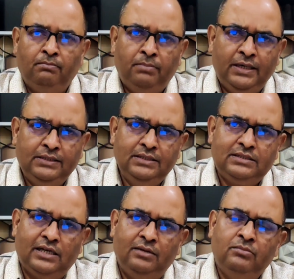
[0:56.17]
By this
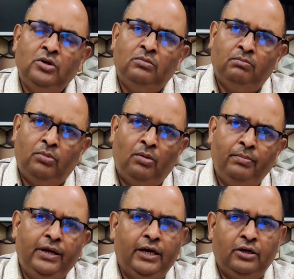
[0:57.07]
time,
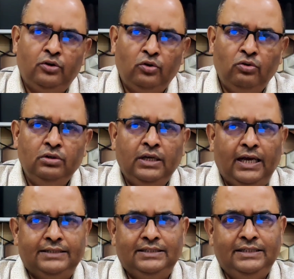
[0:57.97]
Bombay had grown
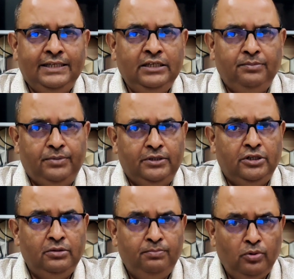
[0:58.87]
as an
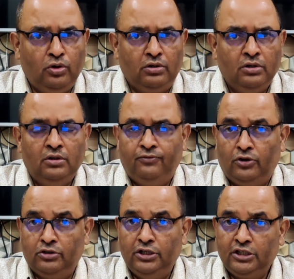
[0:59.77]
independent port
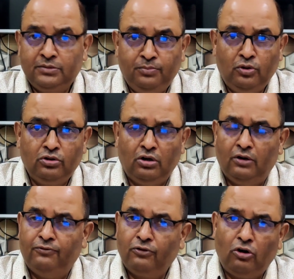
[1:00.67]
for the export
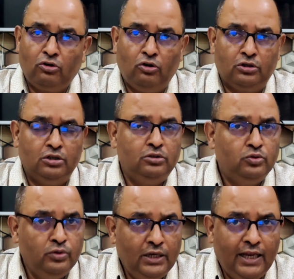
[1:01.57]
of raw cotton
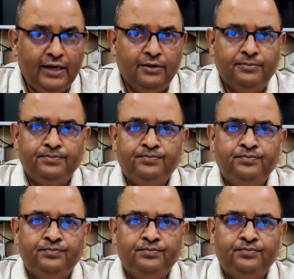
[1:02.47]
to England.